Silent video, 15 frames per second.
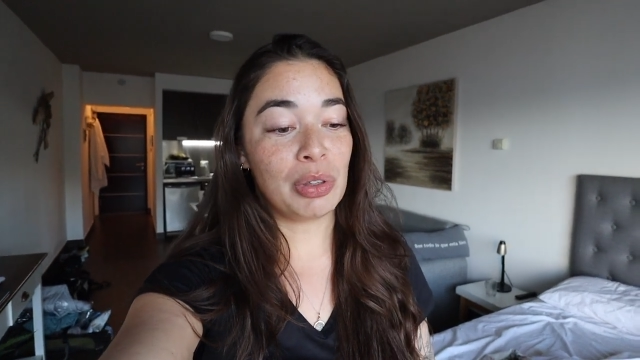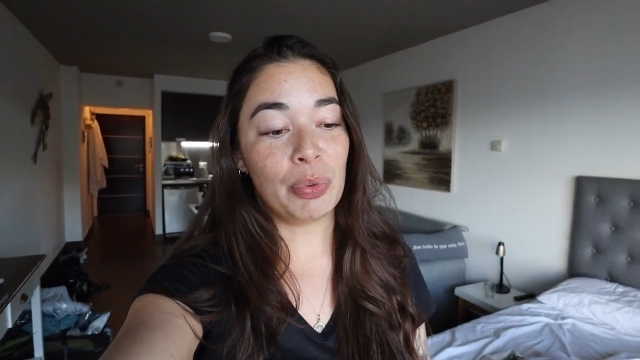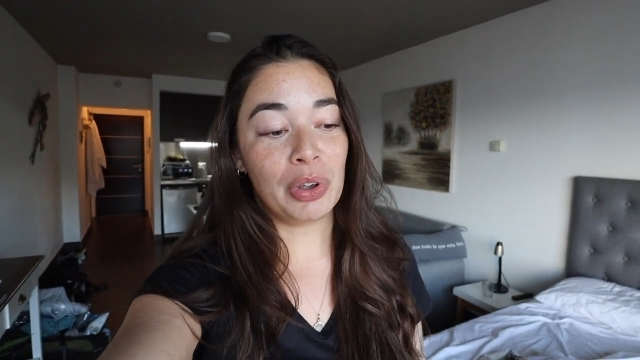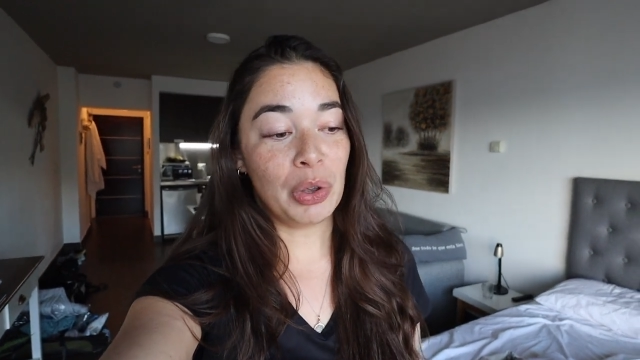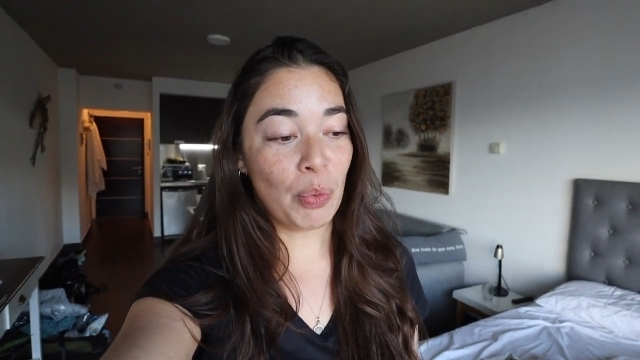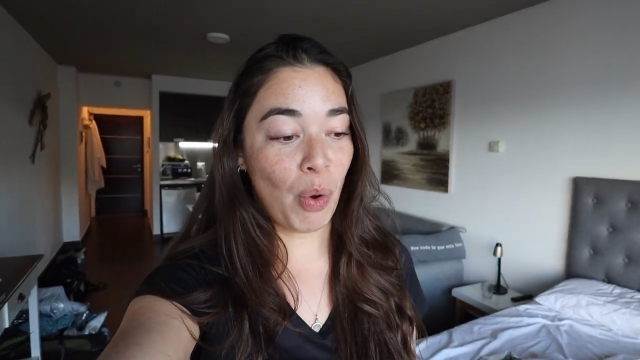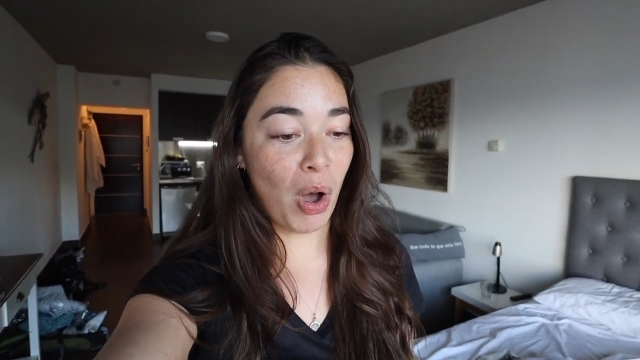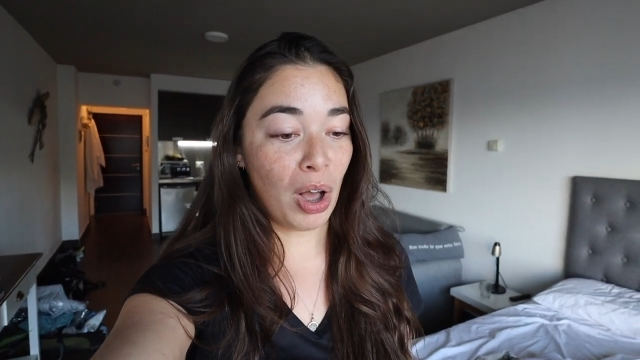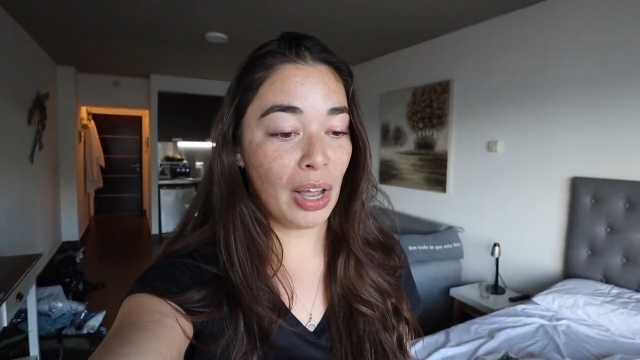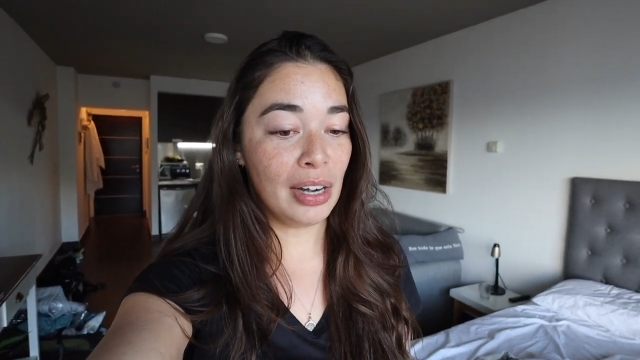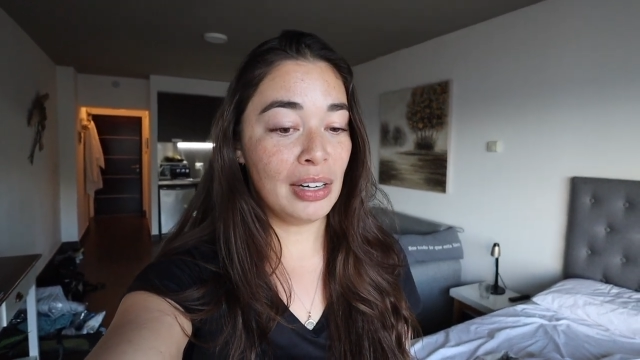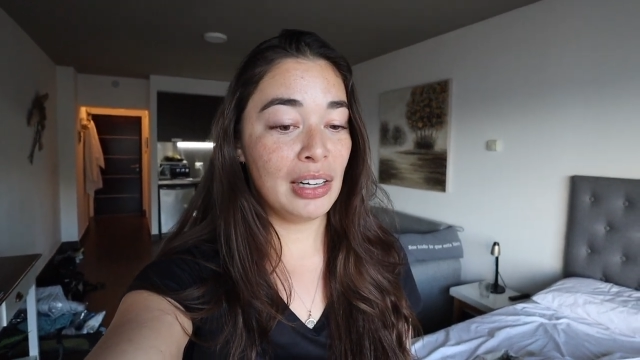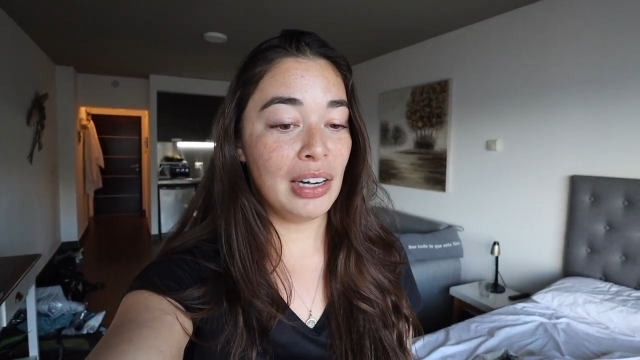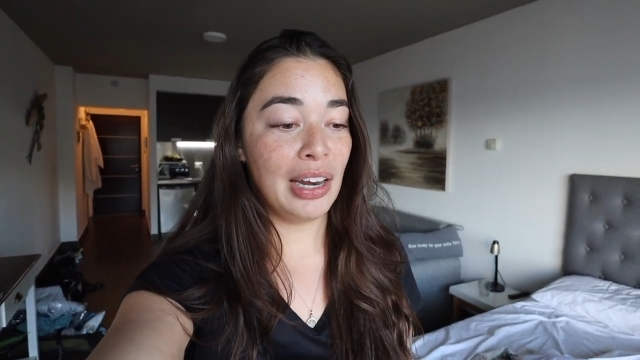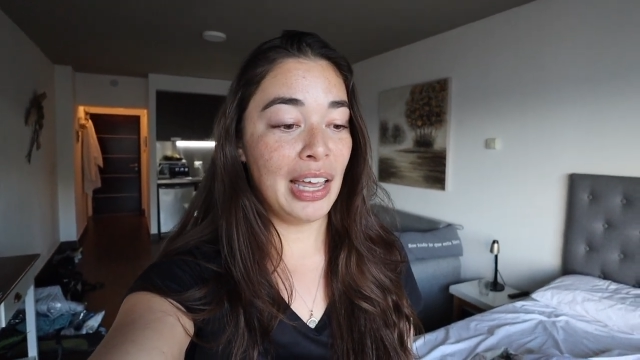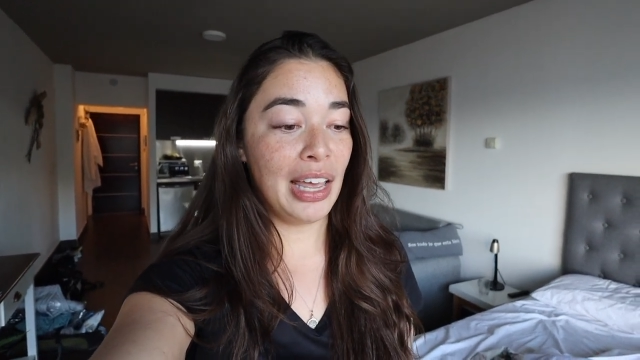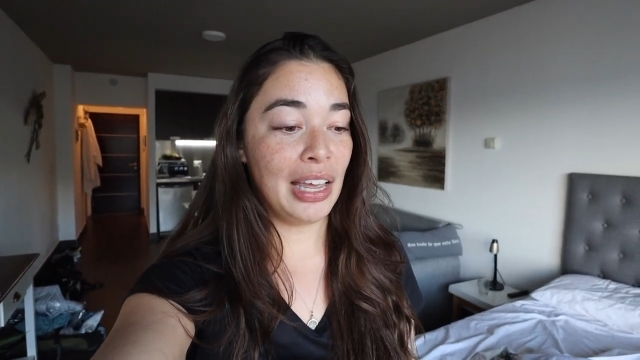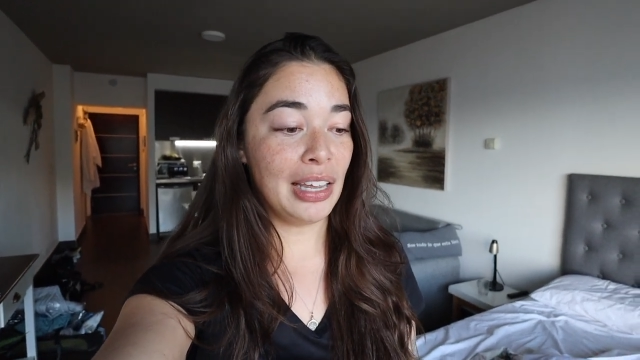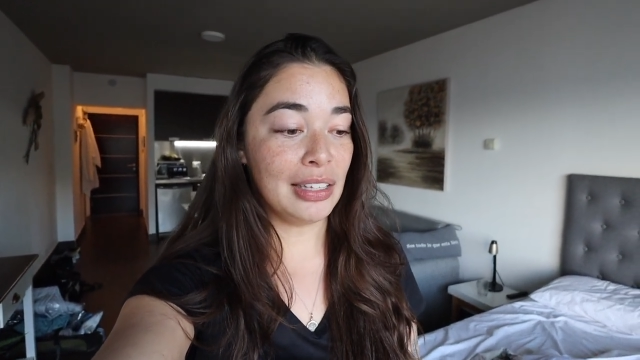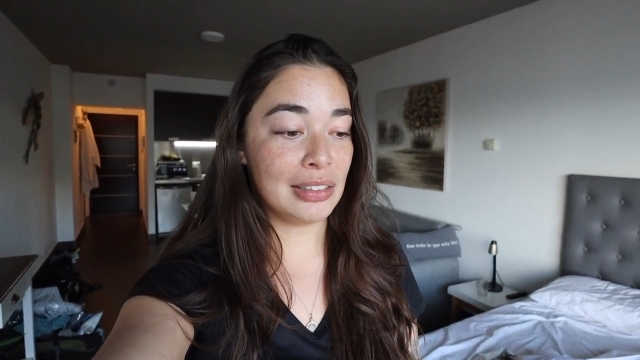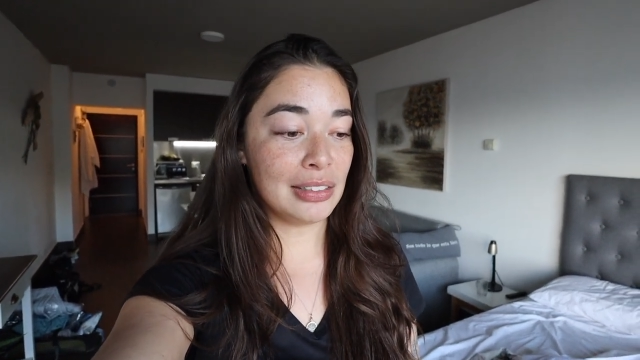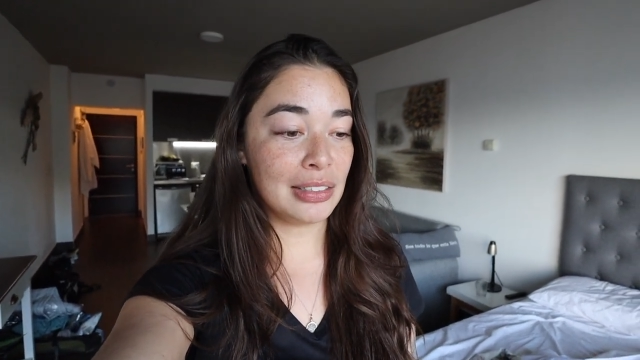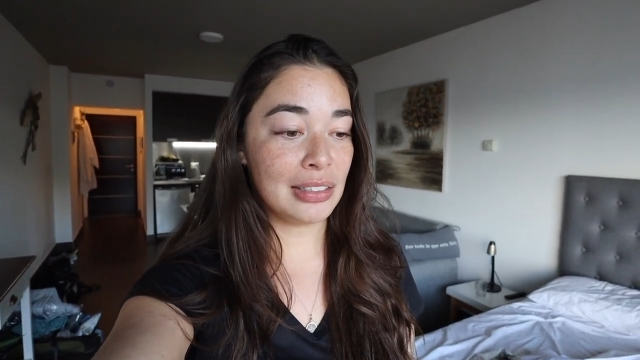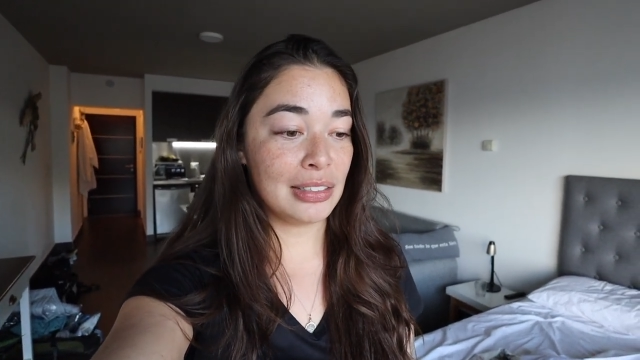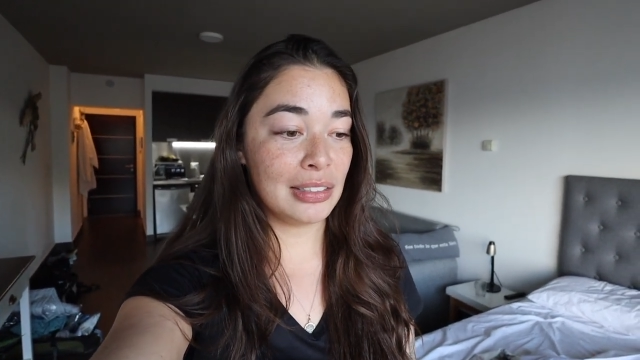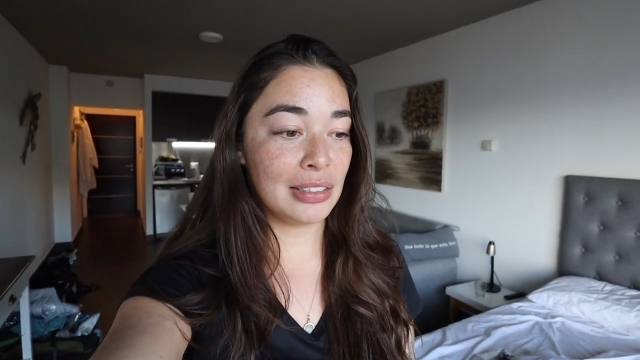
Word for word: it what you want. And